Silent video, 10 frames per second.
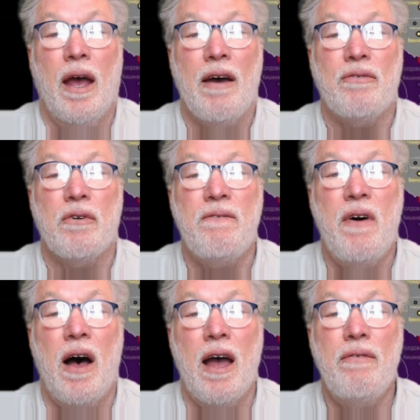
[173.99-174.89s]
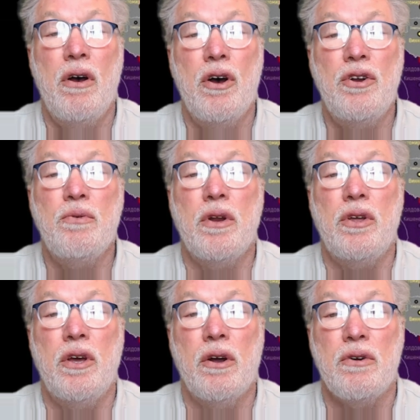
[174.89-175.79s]
After five hundred
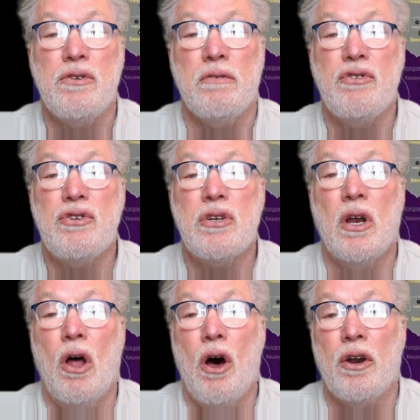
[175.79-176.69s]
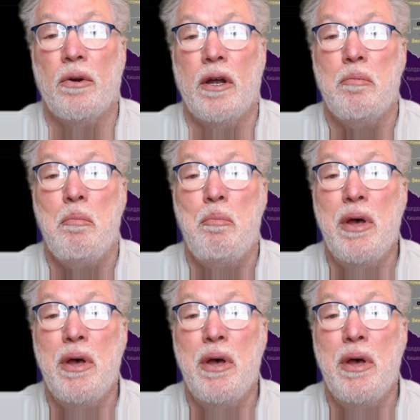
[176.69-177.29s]
years of slaughtering